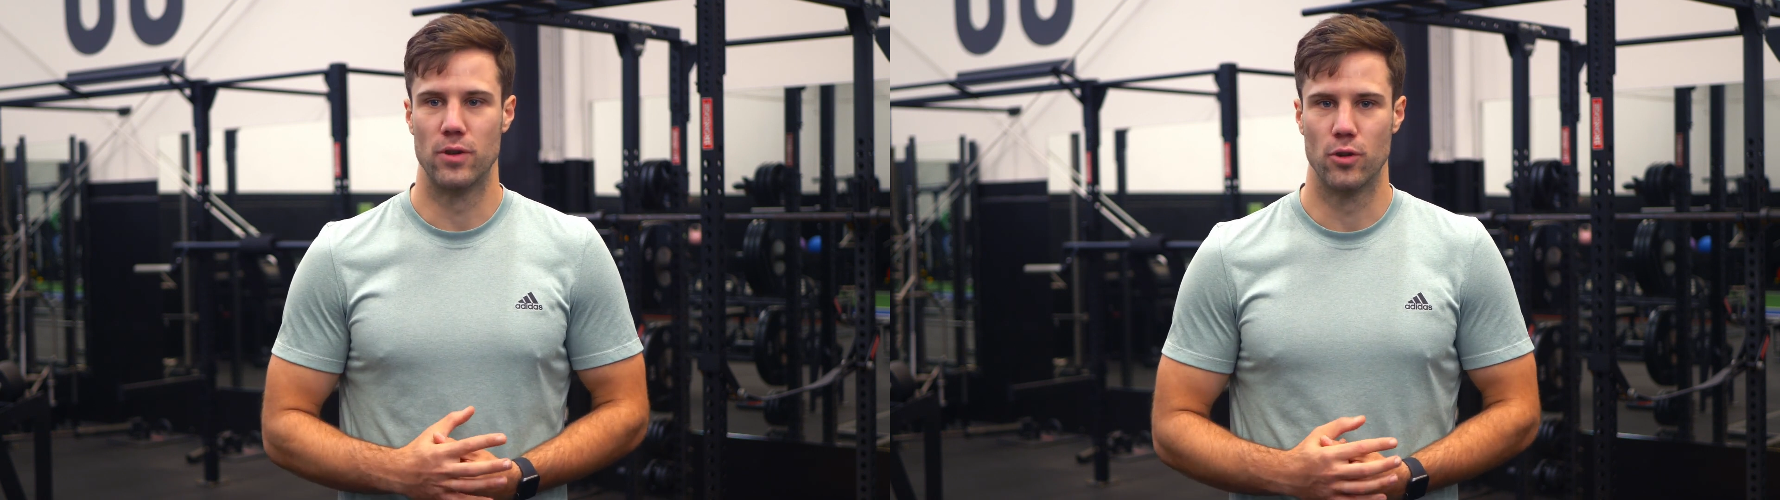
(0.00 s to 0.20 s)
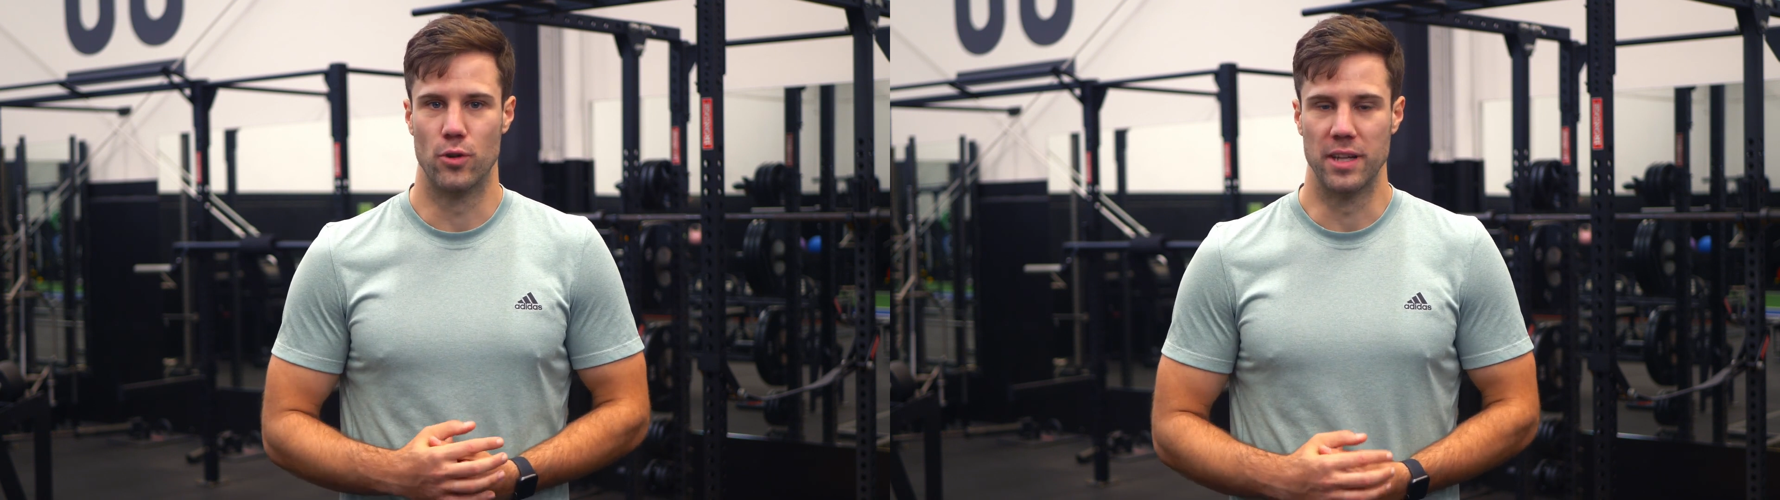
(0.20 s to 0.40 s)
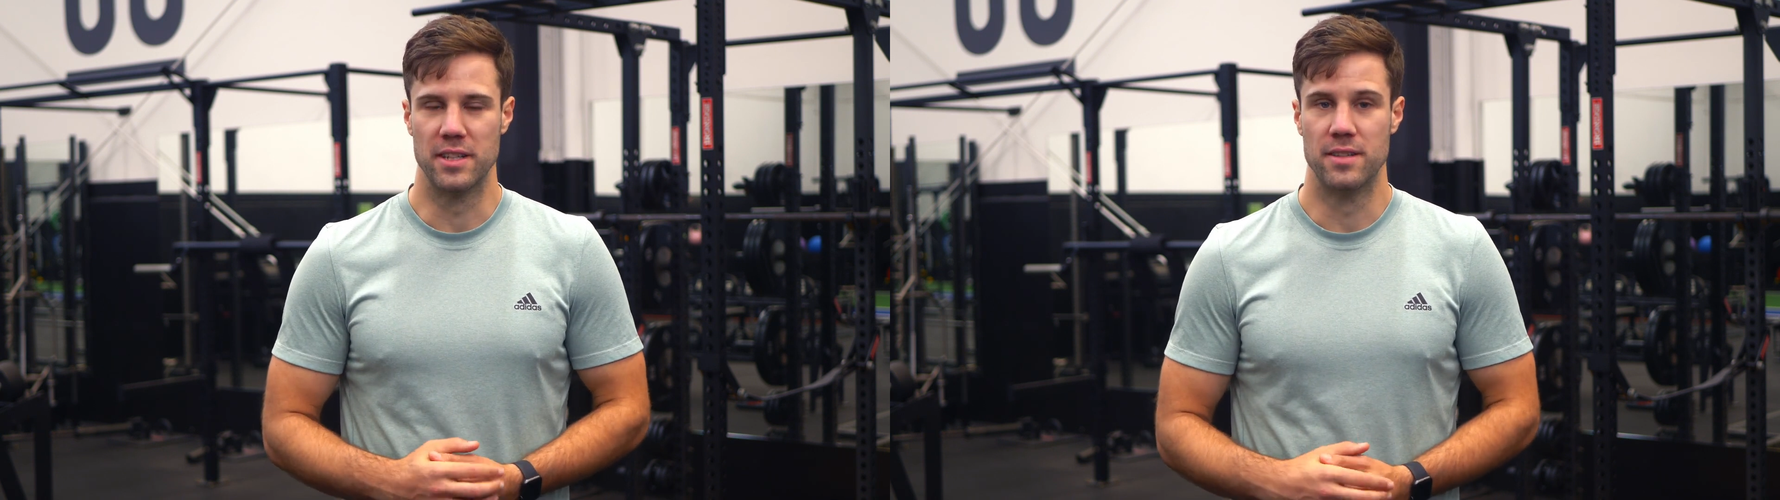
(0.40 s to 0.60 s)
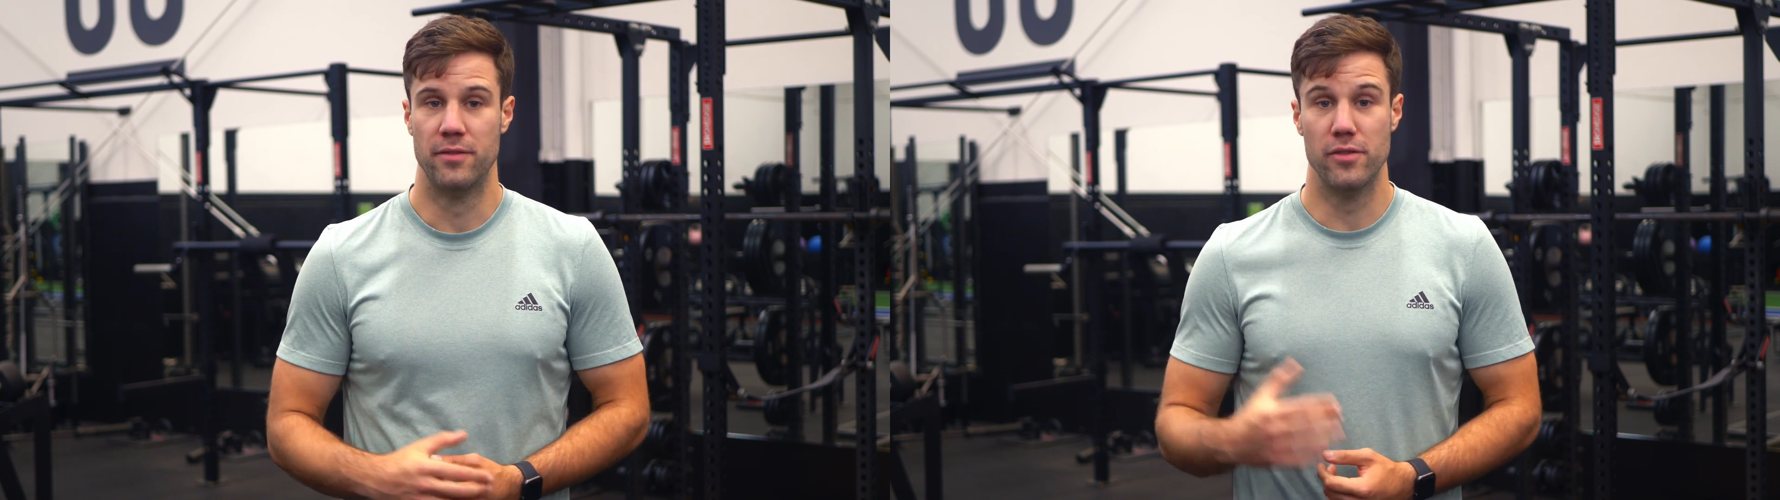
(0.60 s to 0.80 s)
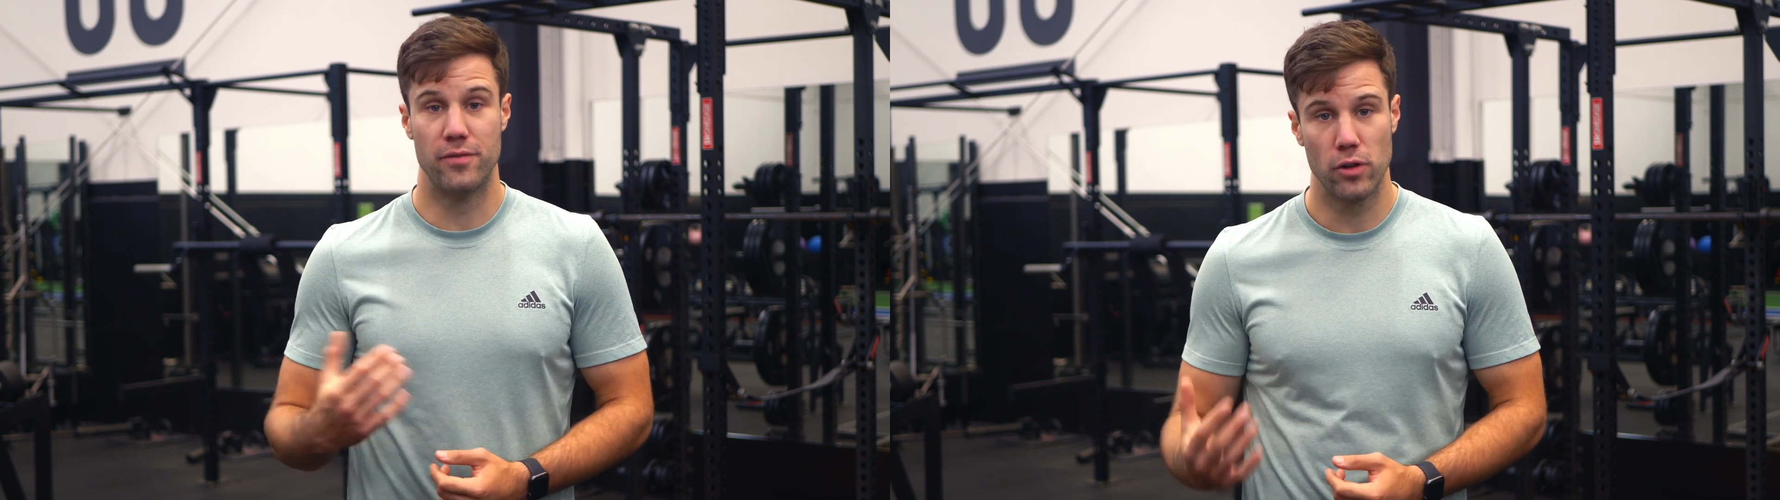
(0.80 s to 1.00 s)
recordings.
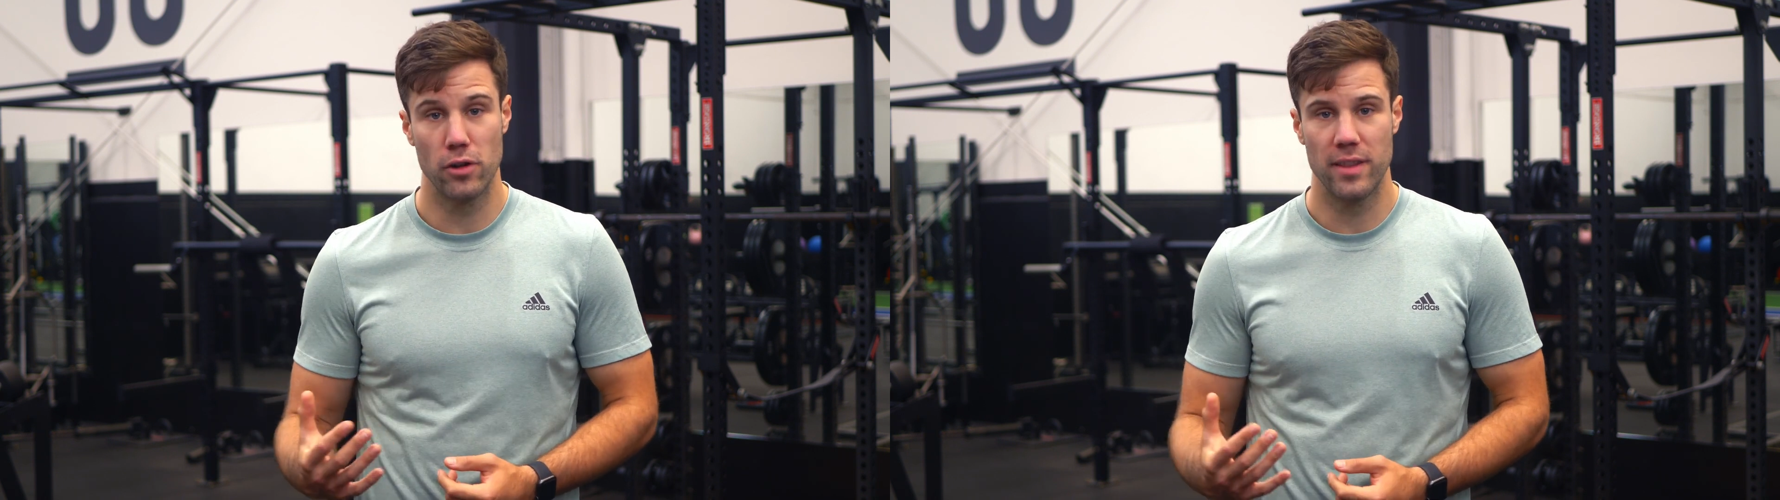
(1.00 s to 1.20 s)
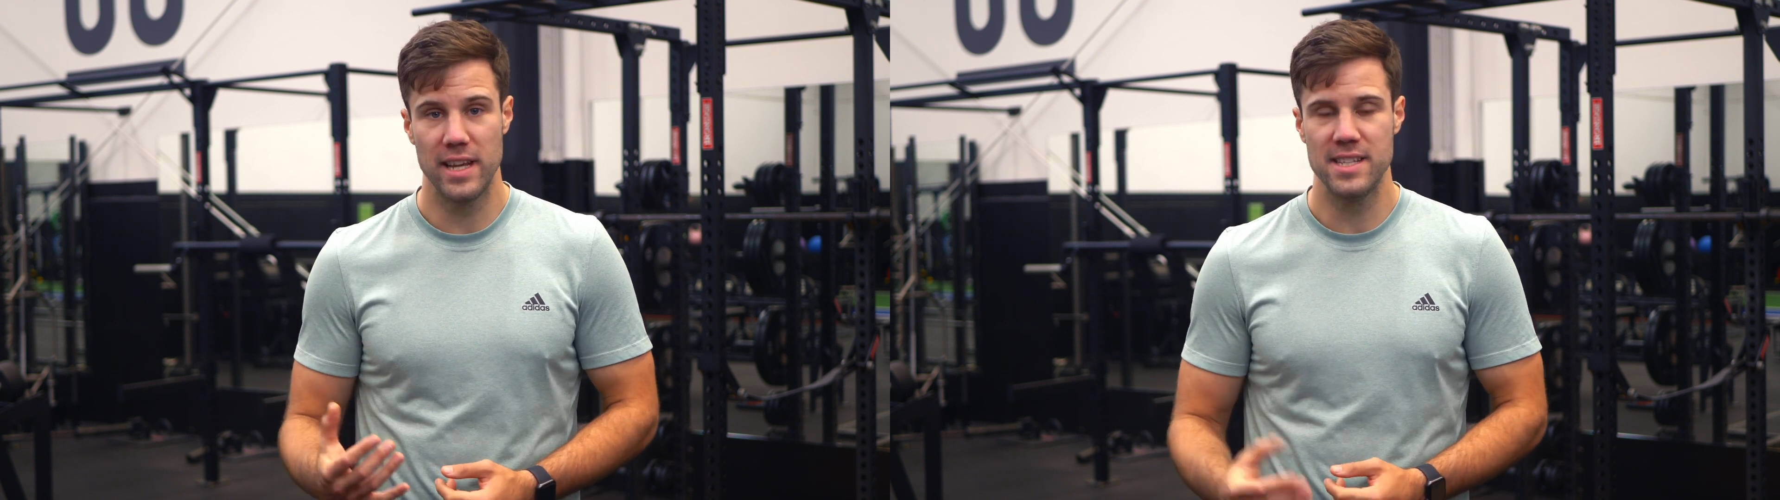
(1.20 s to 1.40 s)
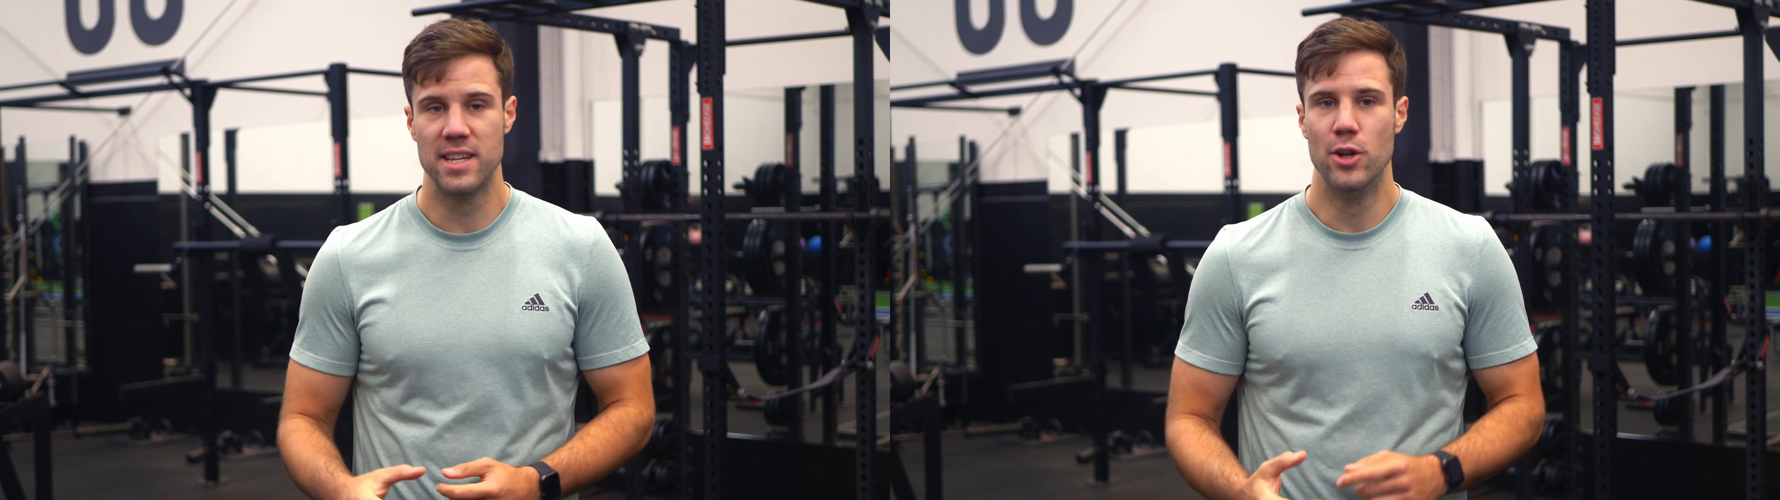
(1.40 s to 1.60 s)
If you follow these,